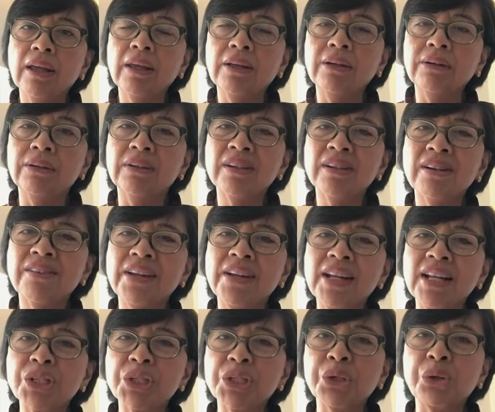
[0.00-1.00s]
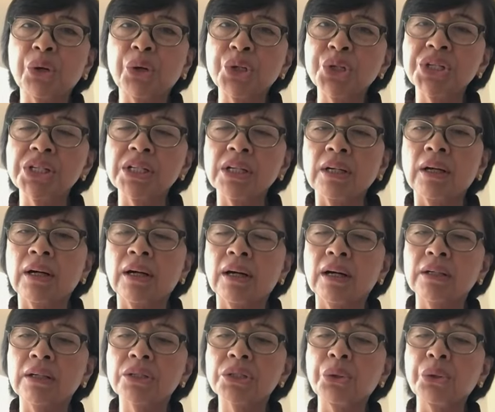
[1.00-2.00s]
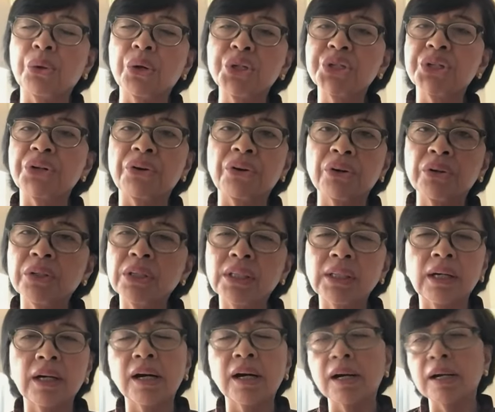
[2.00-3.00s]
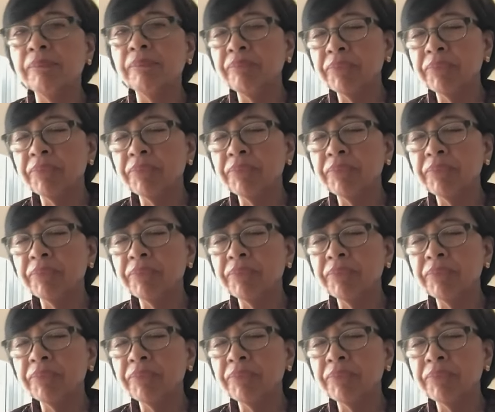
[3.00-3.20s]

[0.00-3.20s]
you know, really scorch, uh, scorch earth uh,